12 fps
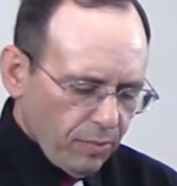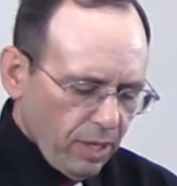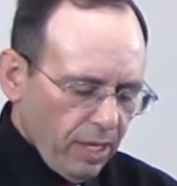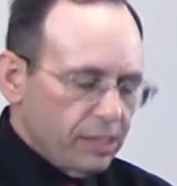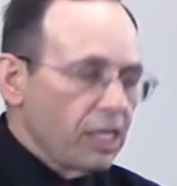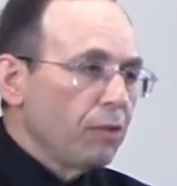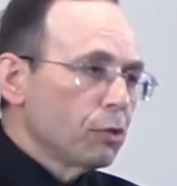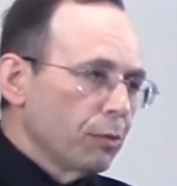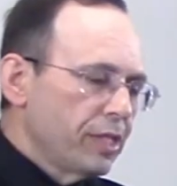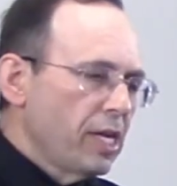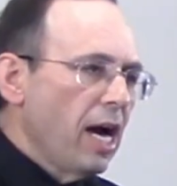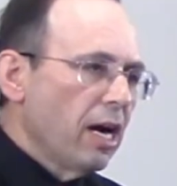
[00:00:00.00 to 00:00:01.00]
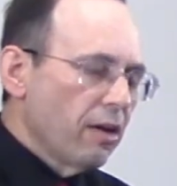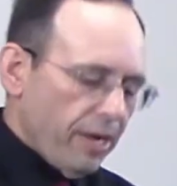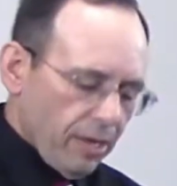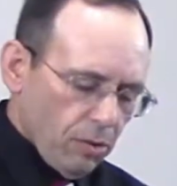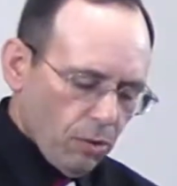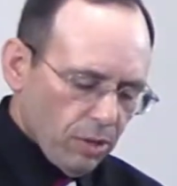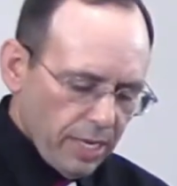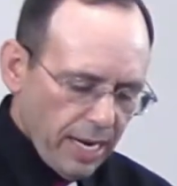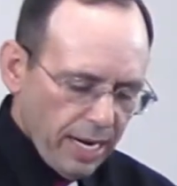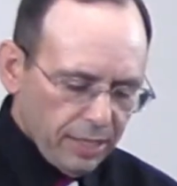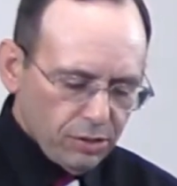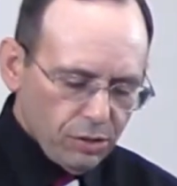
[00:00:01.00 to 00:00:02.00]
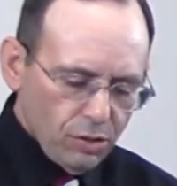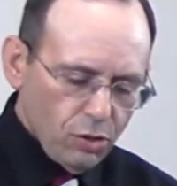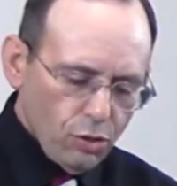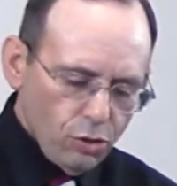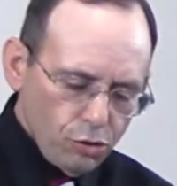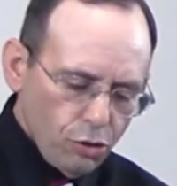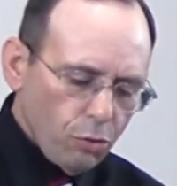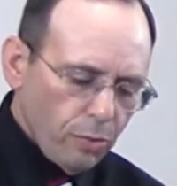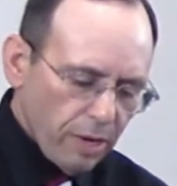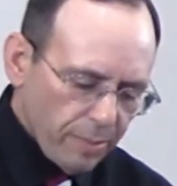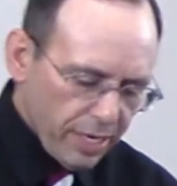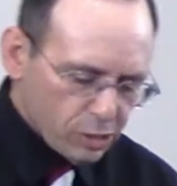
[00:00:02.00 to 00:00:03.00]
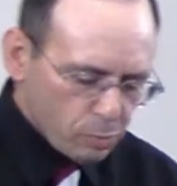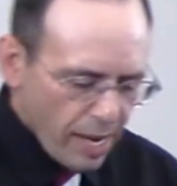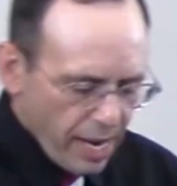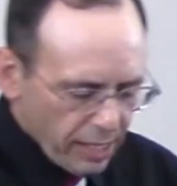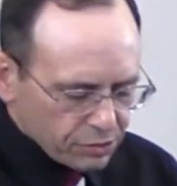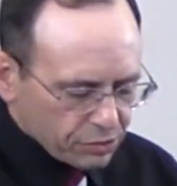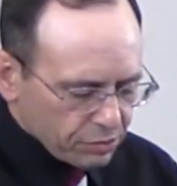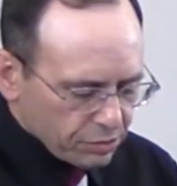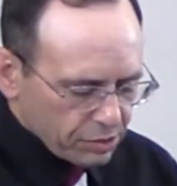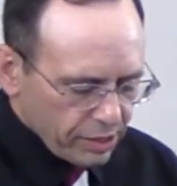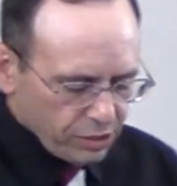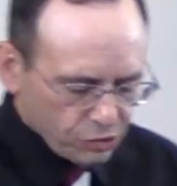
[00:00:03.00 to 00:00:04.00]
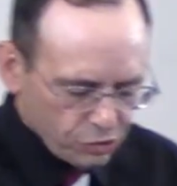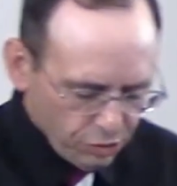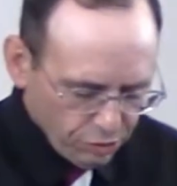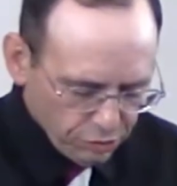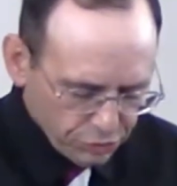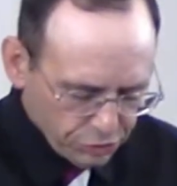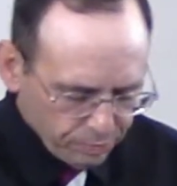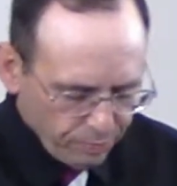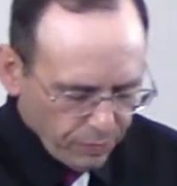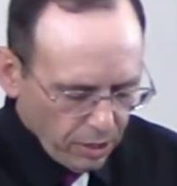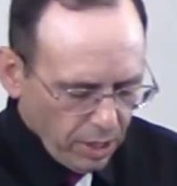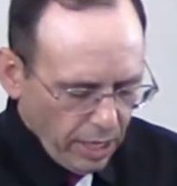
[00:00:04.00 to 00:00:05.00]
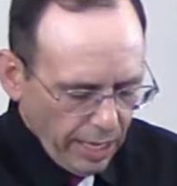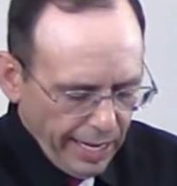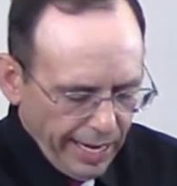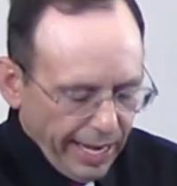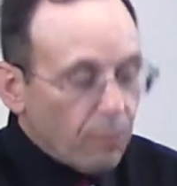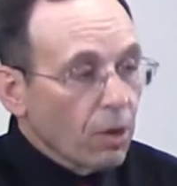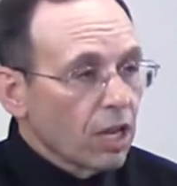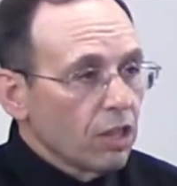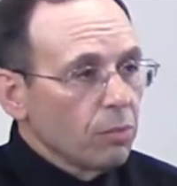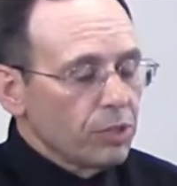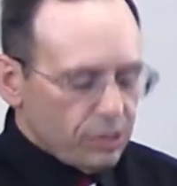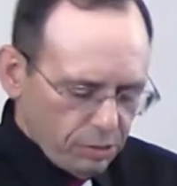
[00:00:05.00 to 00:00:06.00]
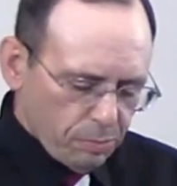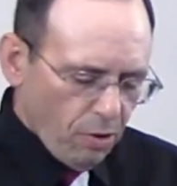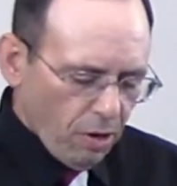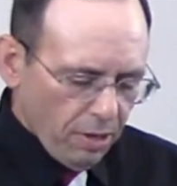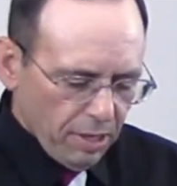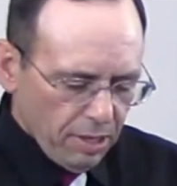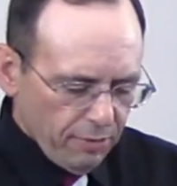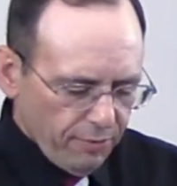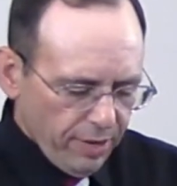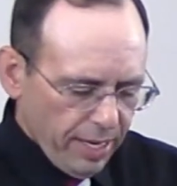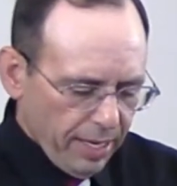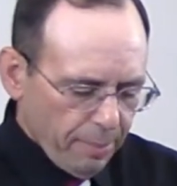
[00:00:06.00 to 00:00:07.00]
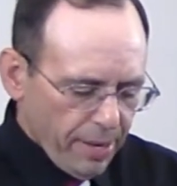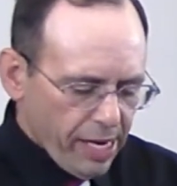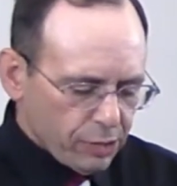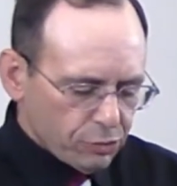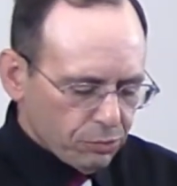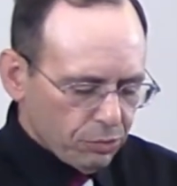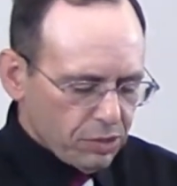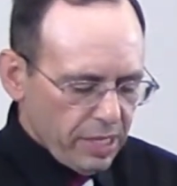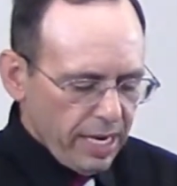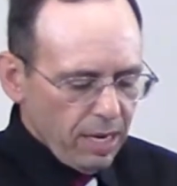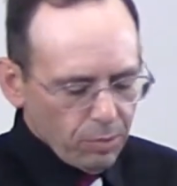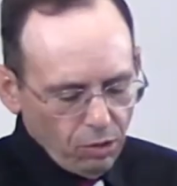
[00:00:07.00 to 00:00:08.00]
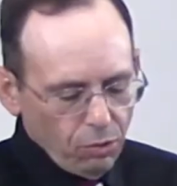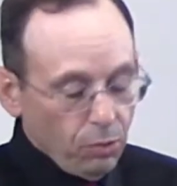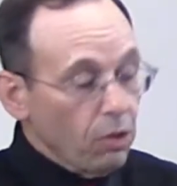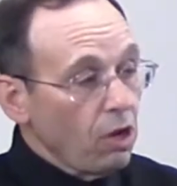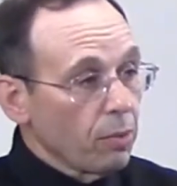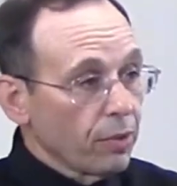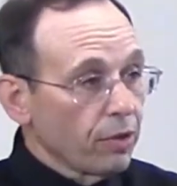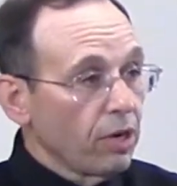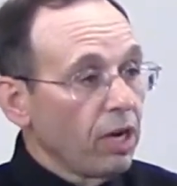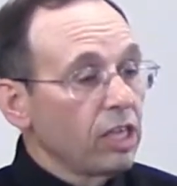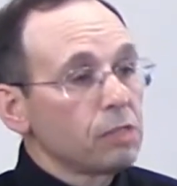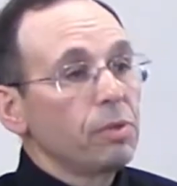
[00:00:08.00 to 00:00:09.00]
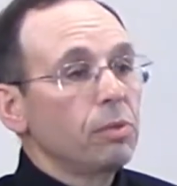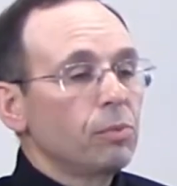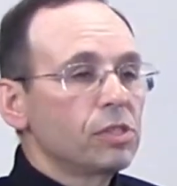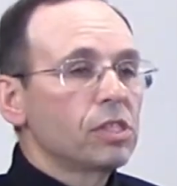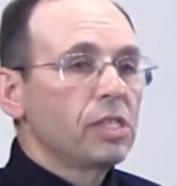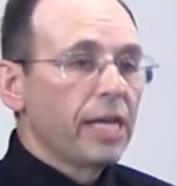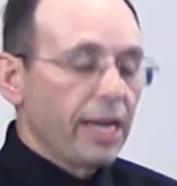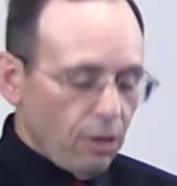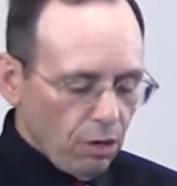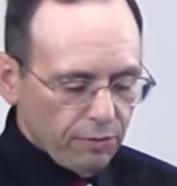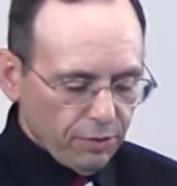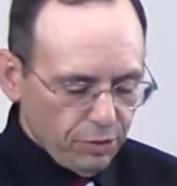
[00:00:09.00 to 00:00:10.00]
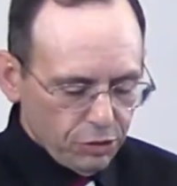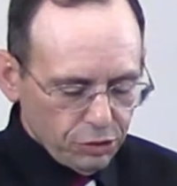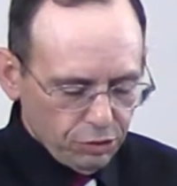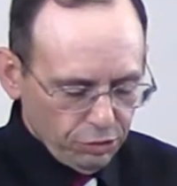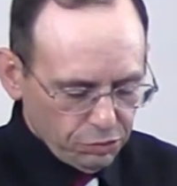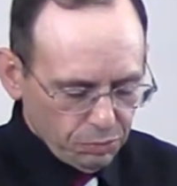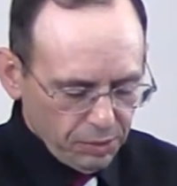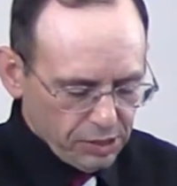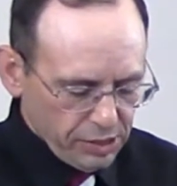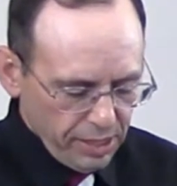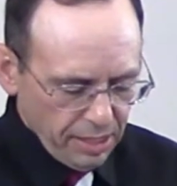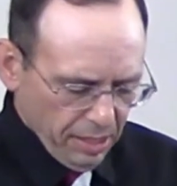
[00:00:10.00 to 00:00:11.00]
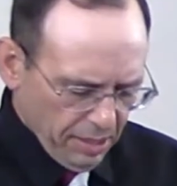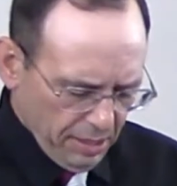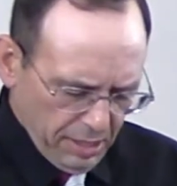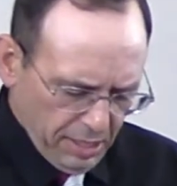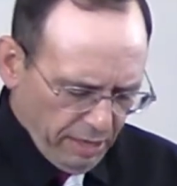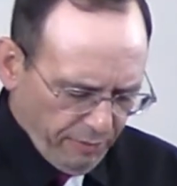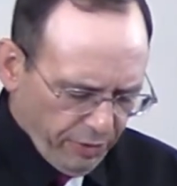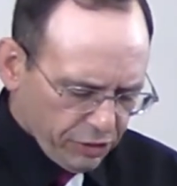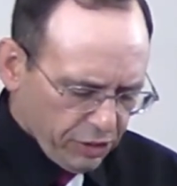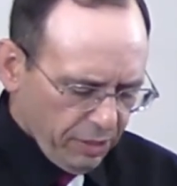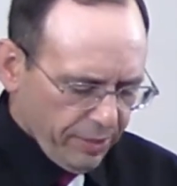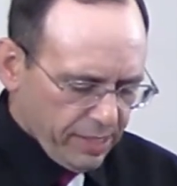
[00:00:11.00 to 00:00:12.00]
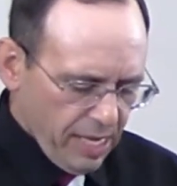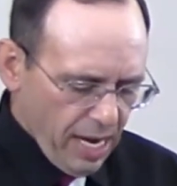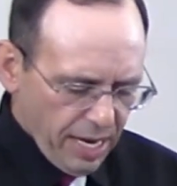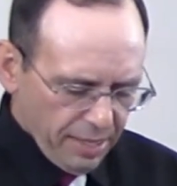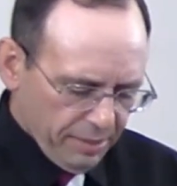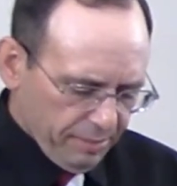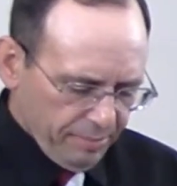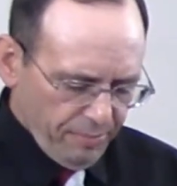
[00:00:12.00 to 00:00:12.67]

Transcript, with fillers: as he was retiring, ordained 2 women as pastors in his church, and one of them was part of a pastoral team who, along with her husband, was to take over the church once he officially retired.